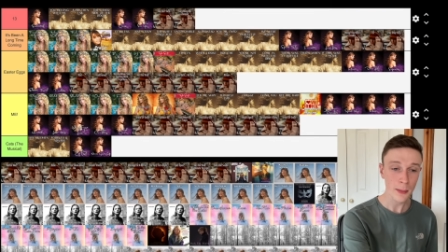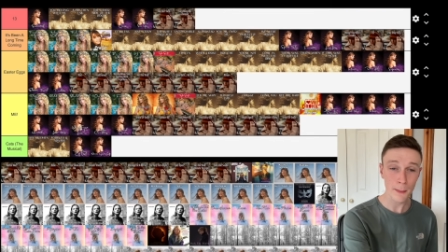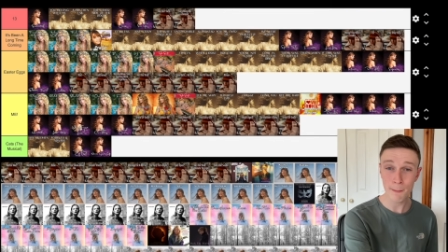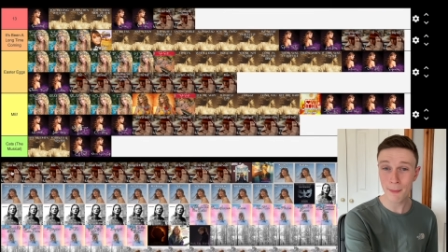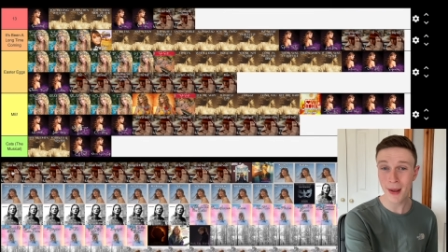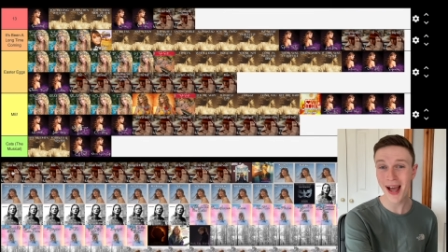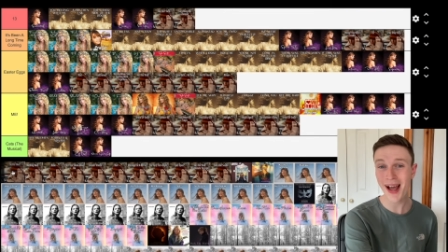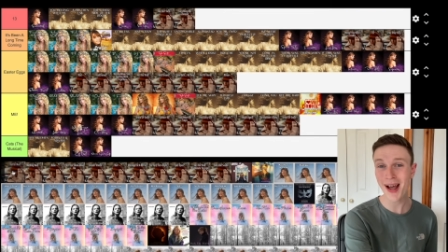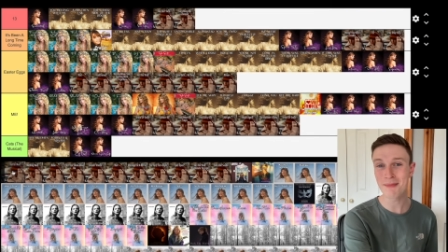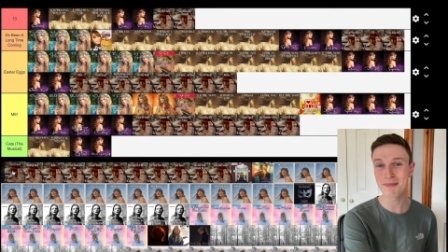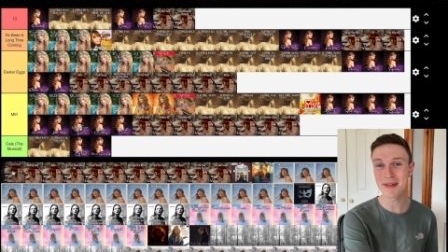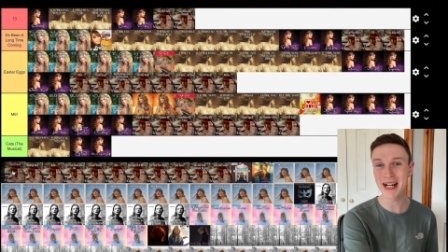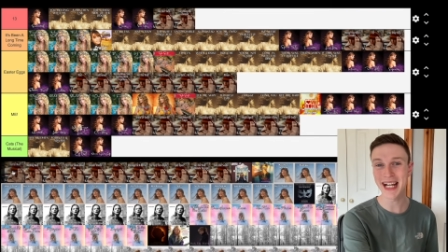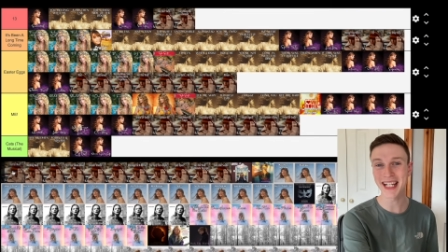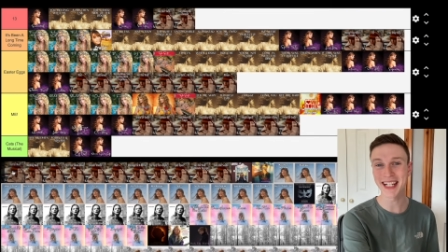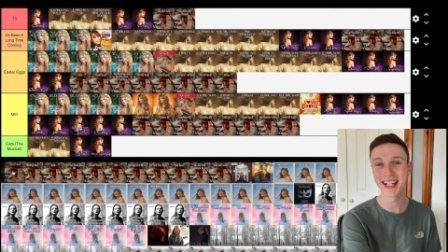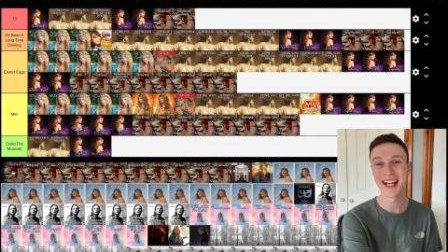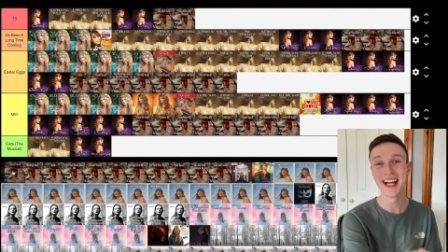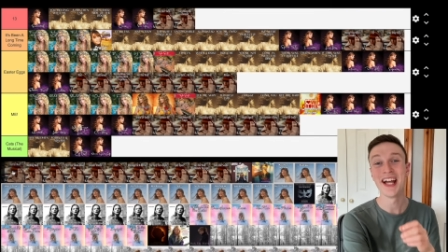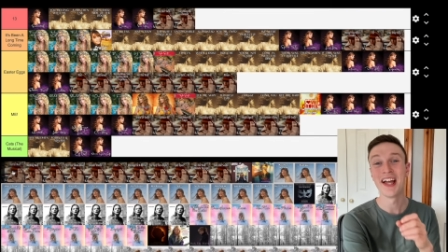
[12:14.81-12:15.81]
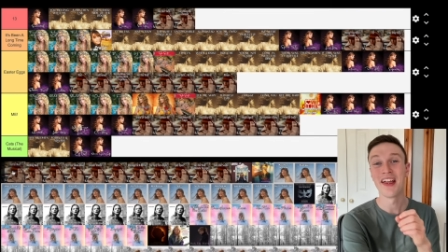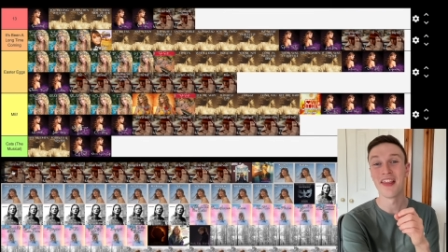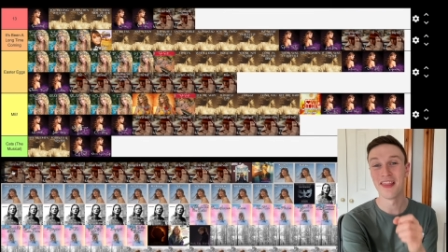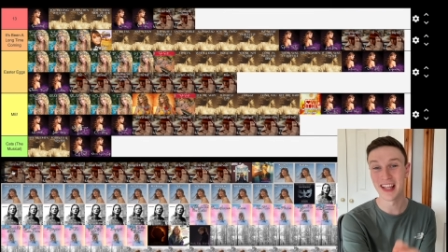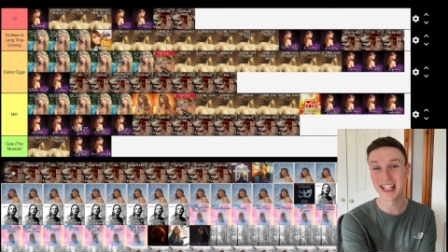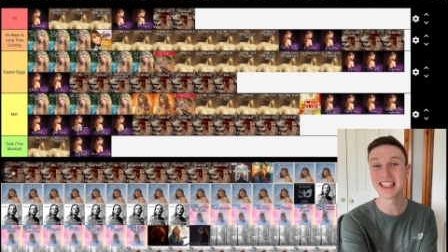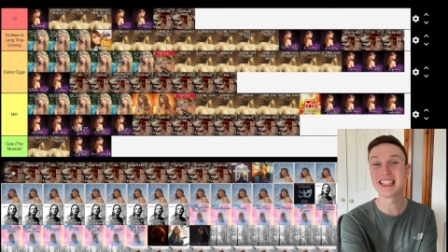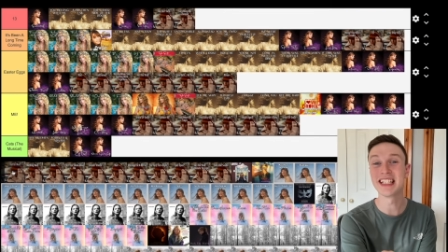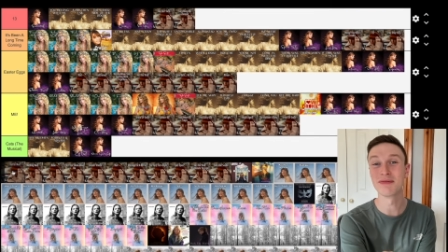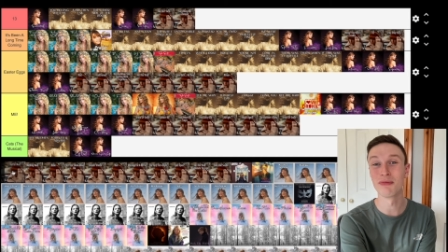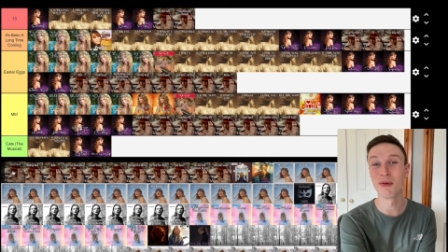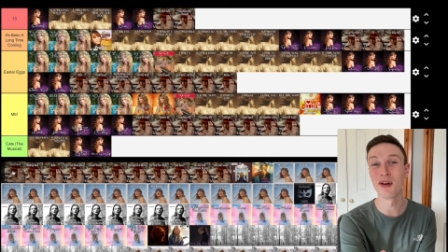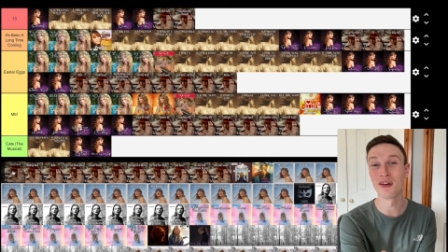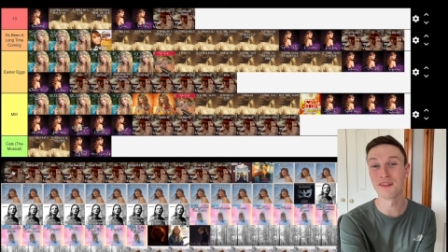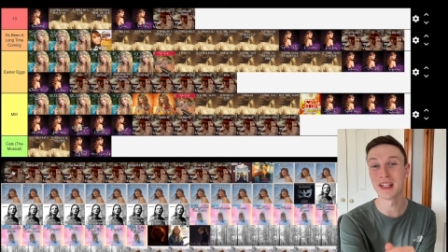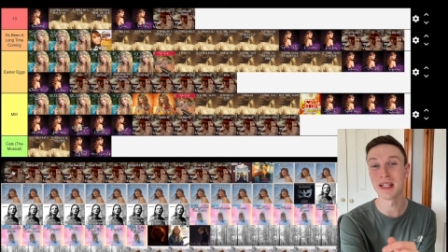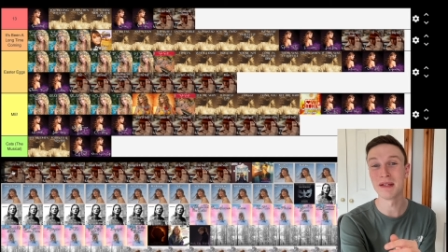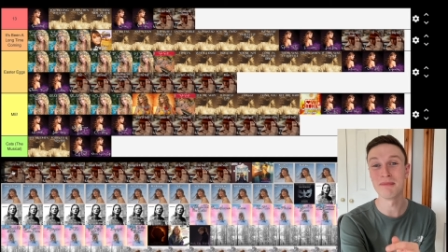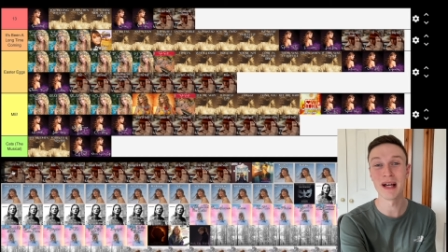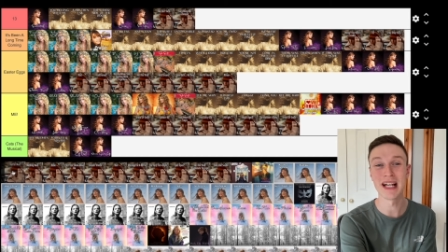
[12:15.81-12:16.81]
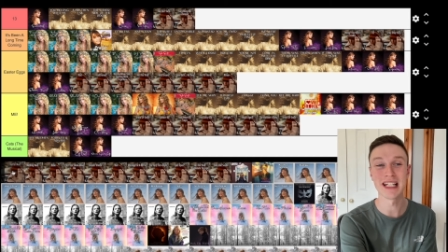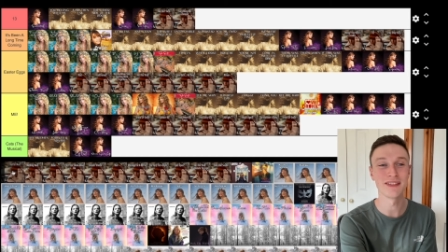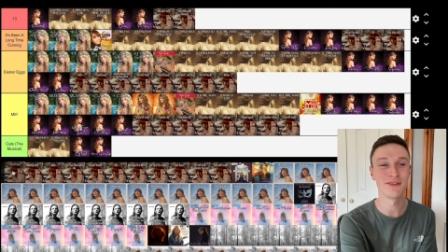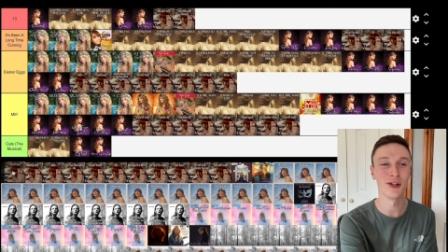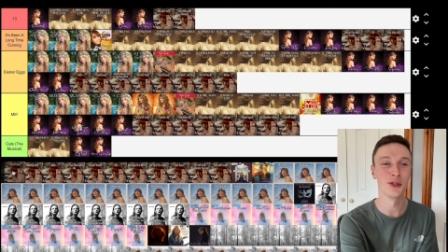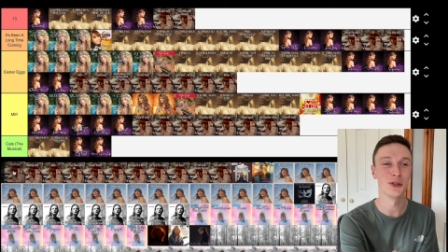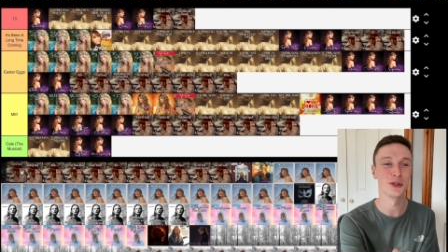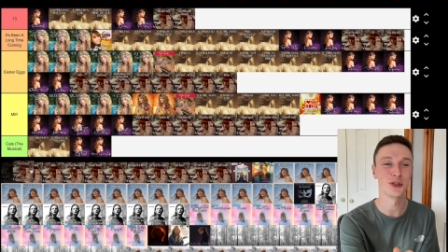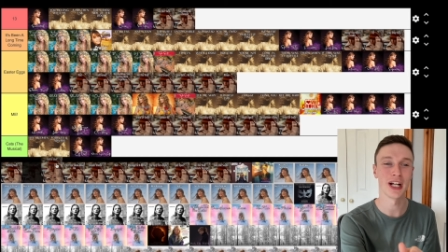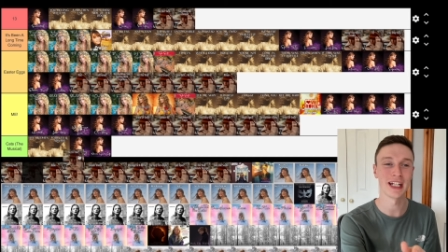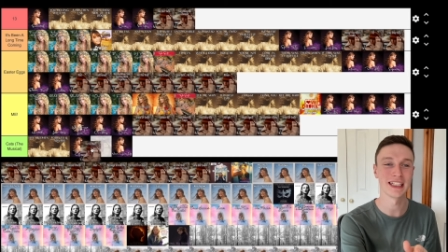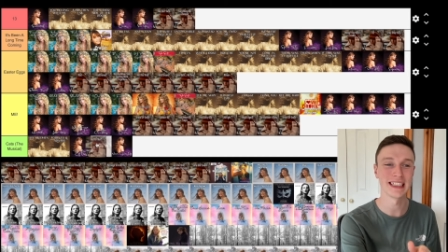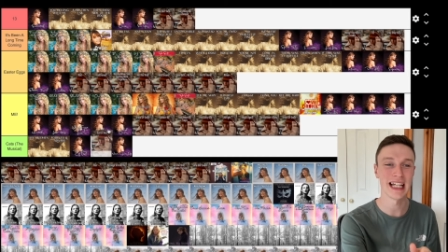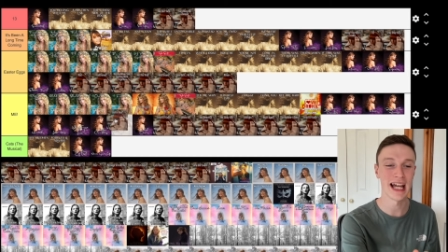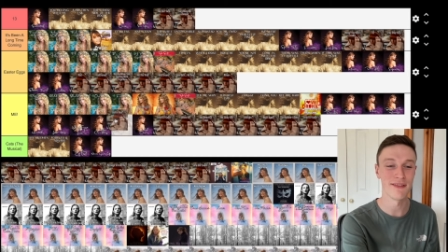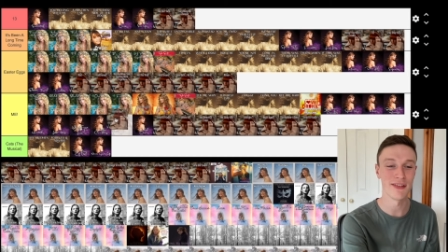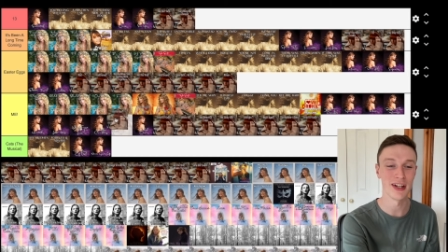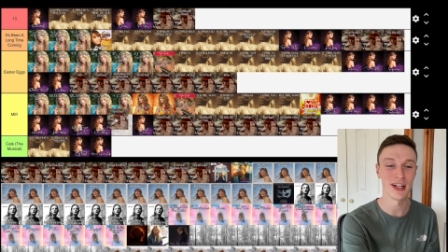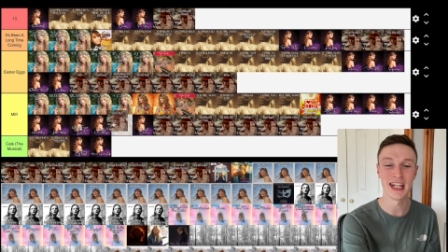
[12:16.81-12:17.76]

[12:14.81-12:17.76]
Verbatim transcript: Better Man. This is one of the best vault tracks ever.